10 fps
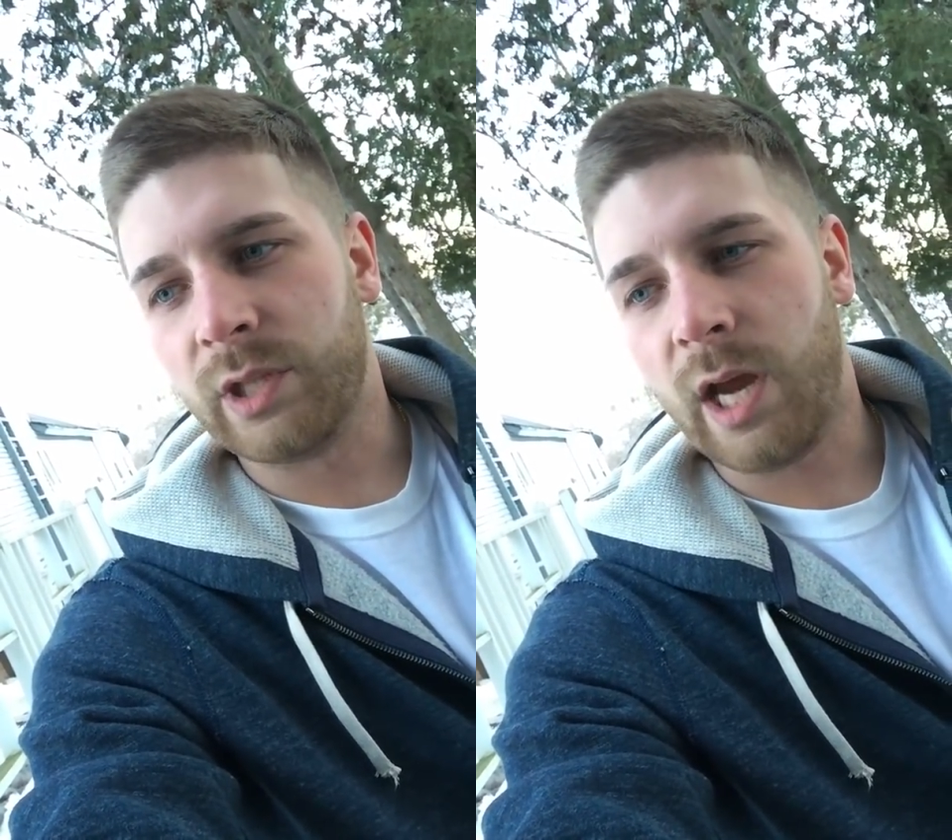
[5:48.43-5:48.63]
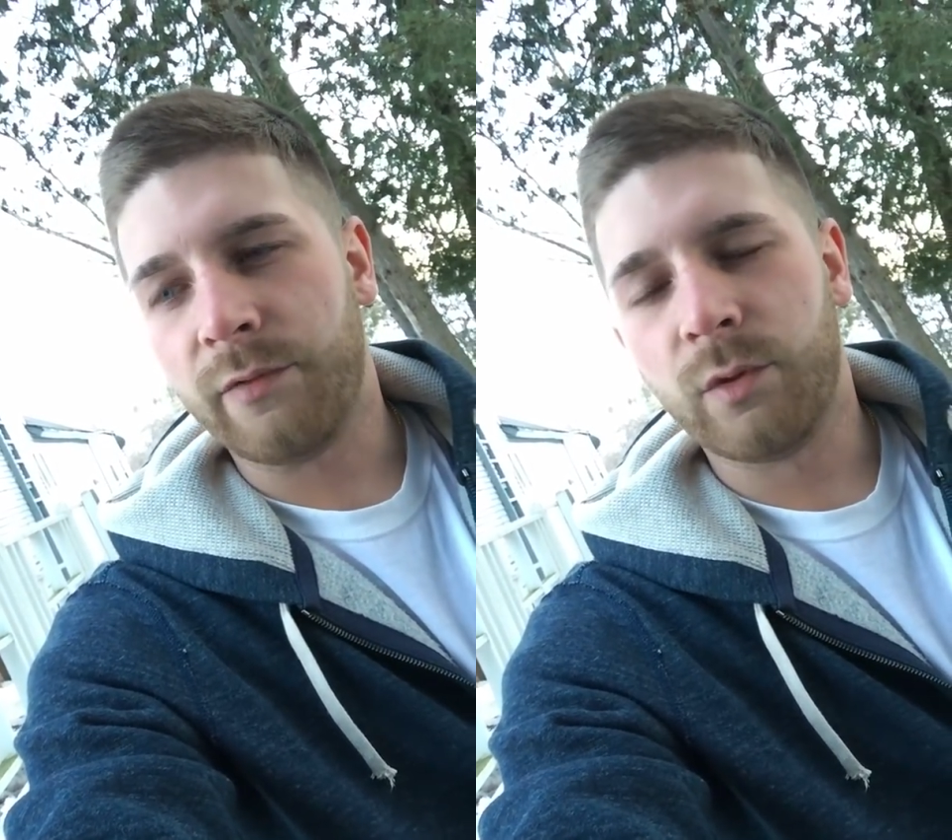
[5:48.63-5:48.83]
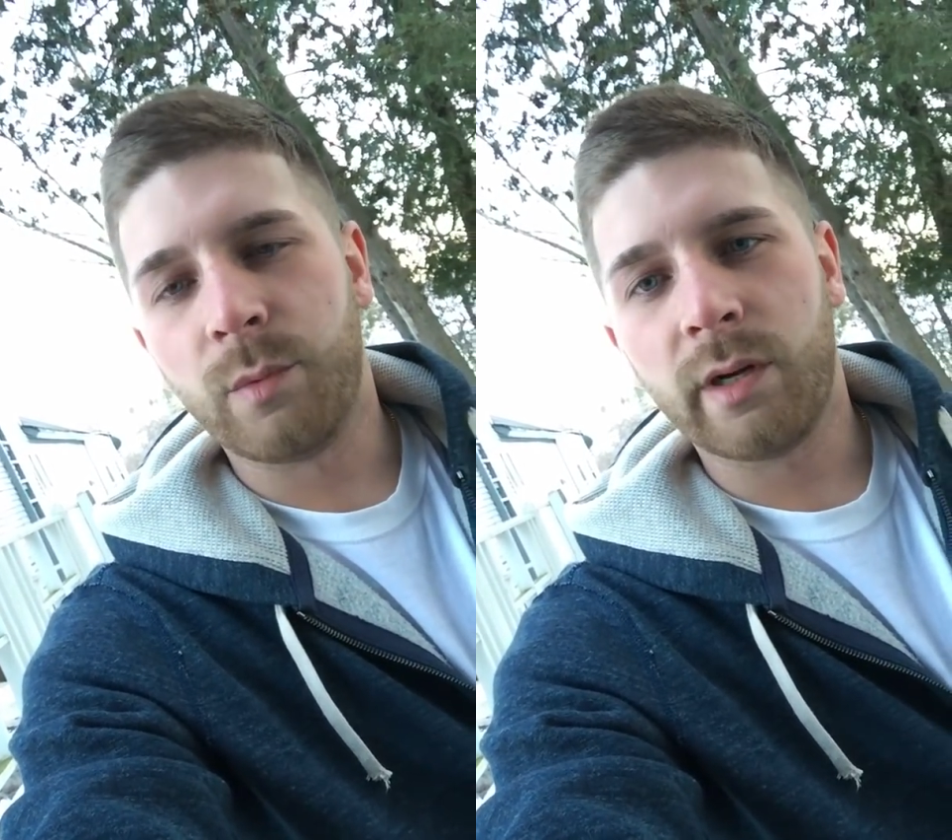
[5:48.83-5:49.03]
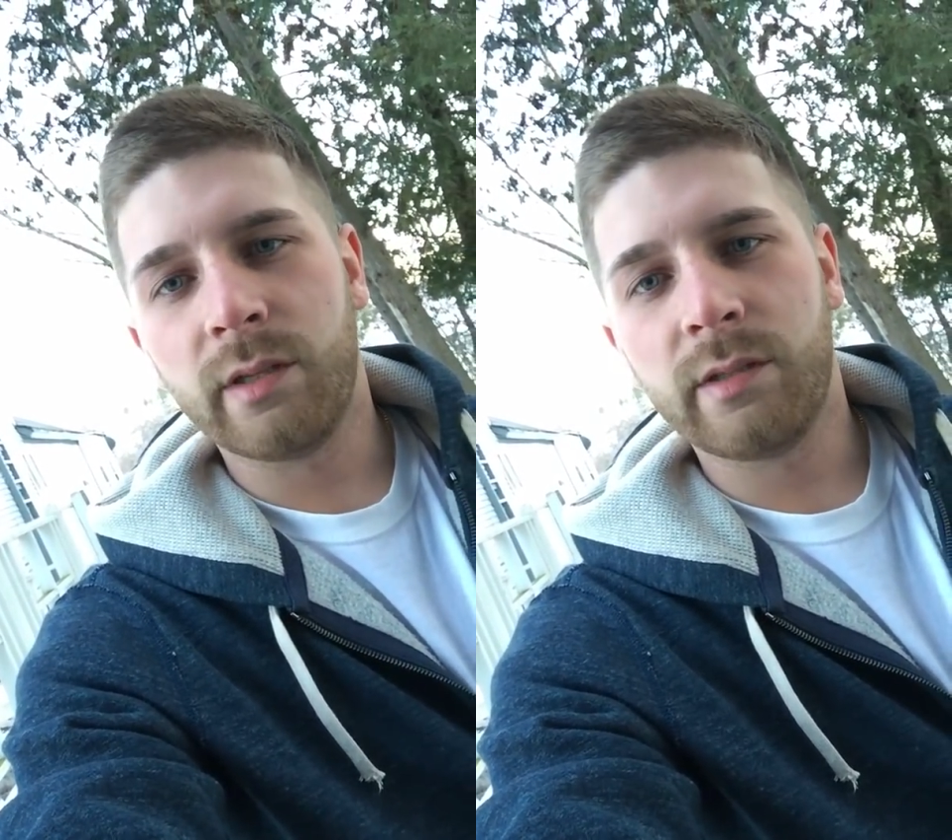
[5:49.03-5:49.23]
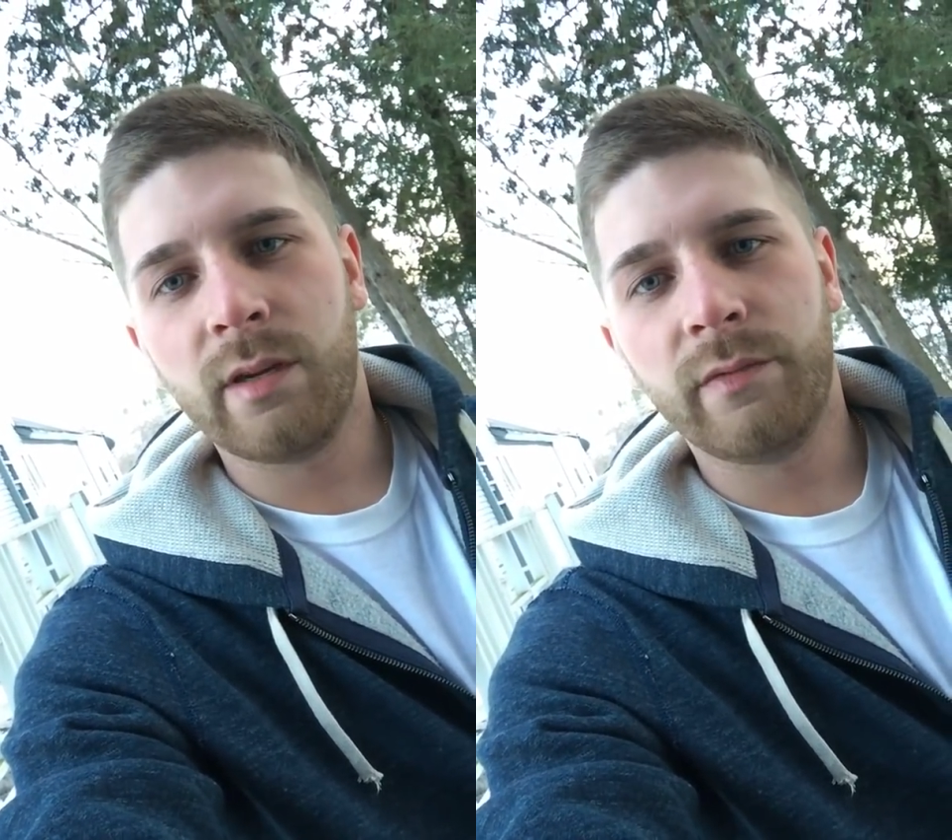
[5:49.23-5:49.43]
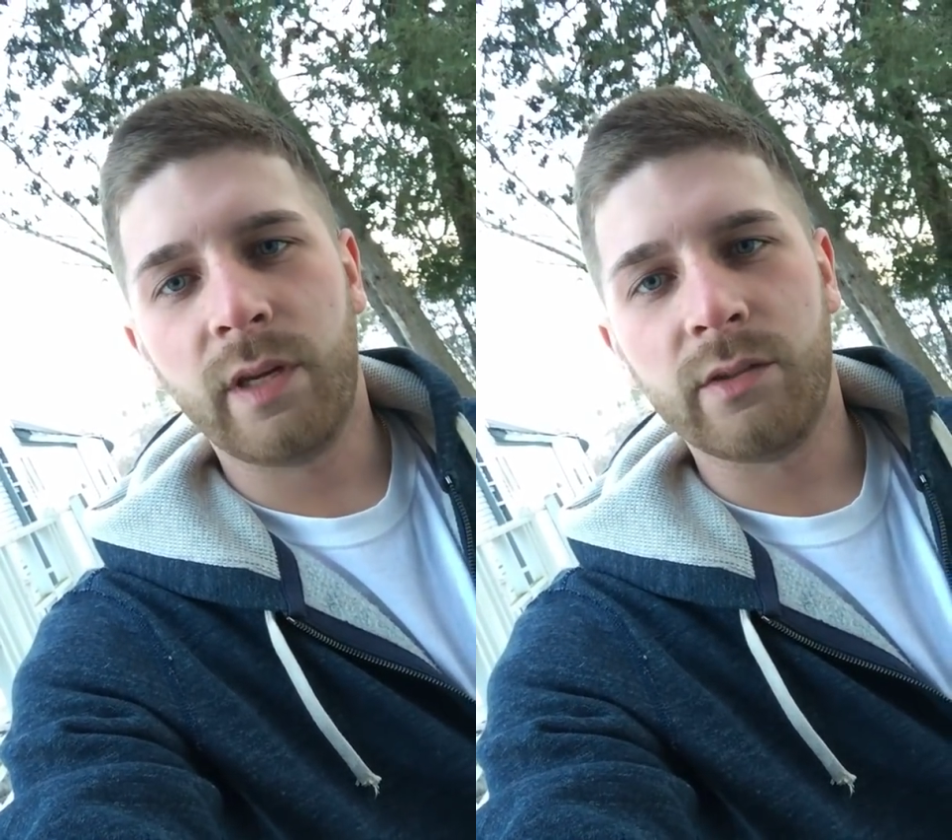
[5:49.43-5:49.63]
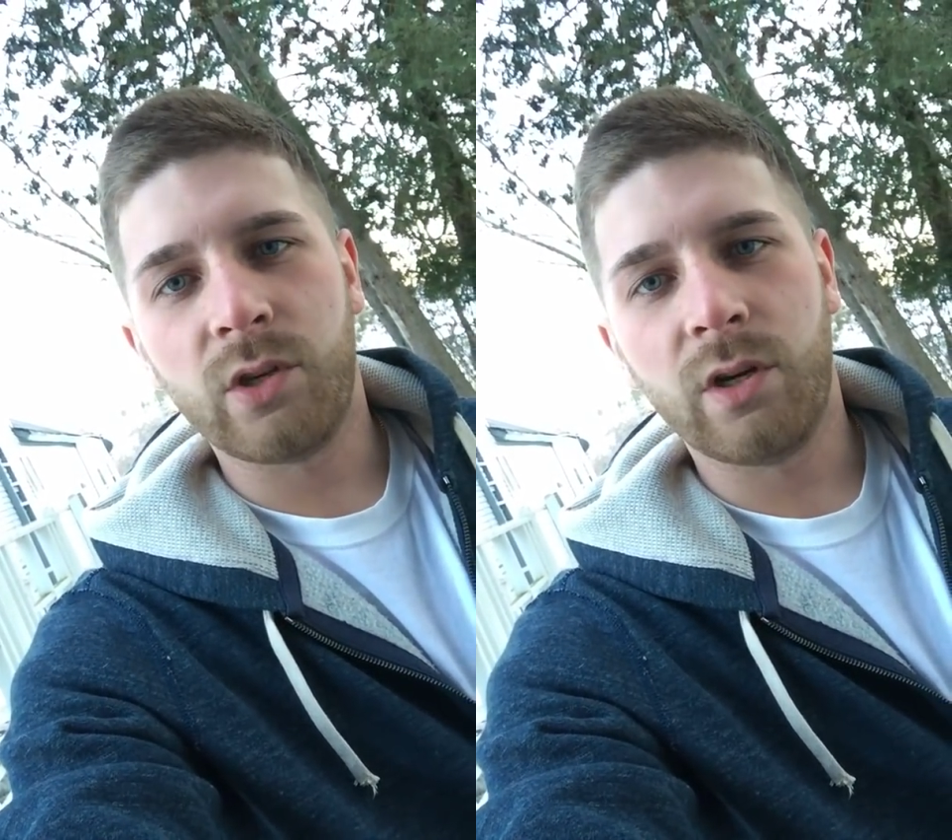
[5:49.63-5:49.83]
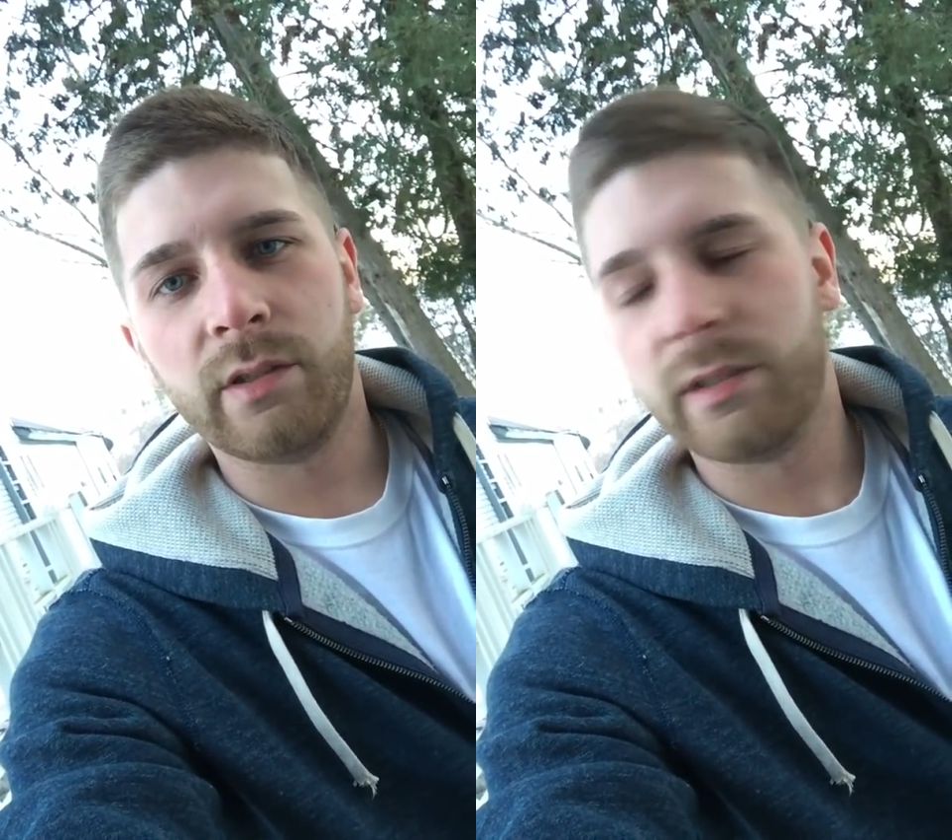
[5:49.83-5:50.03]
aftermarket stuff that it's
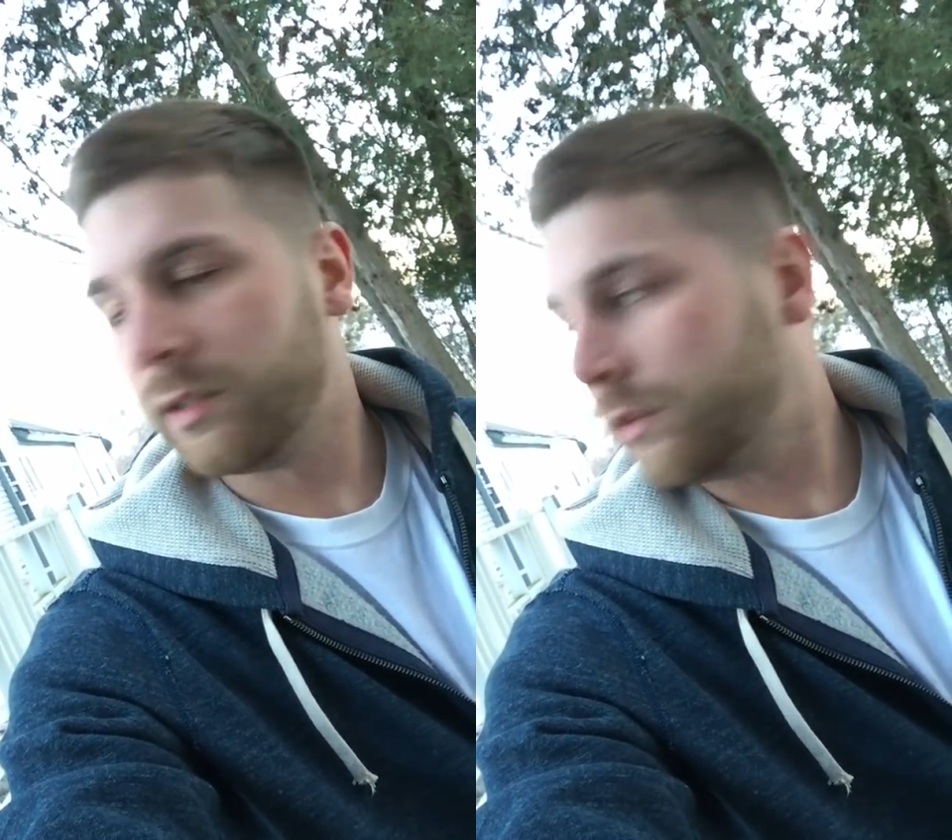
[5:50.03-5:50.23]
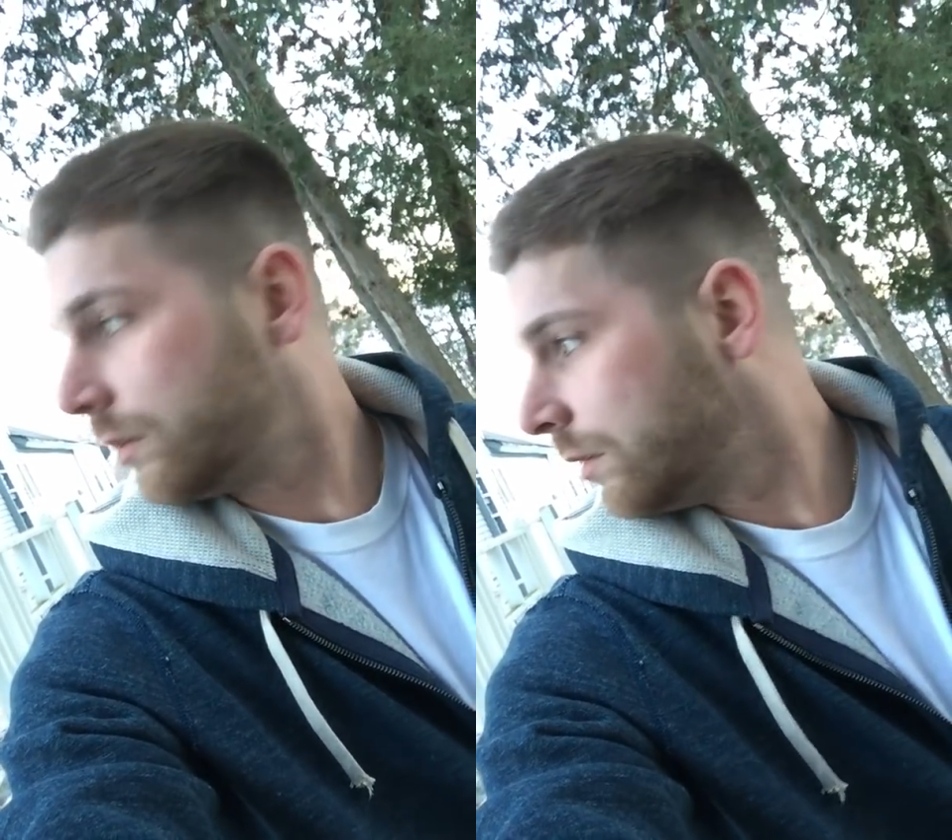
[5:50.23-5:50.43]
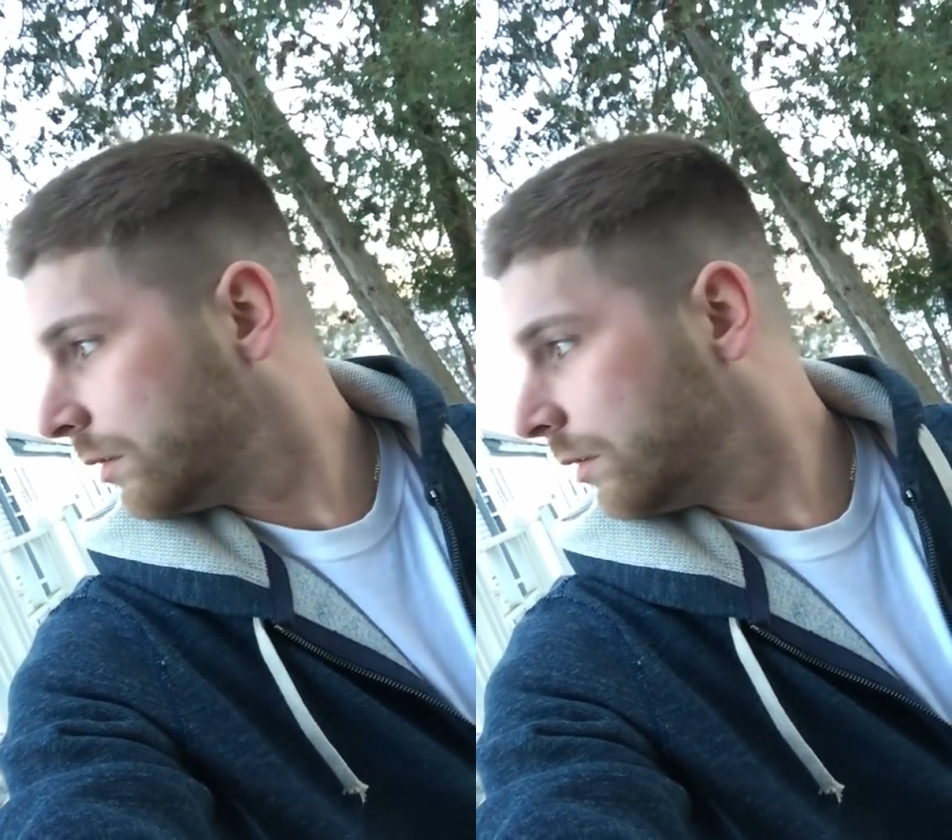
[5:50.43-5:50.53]
hard to...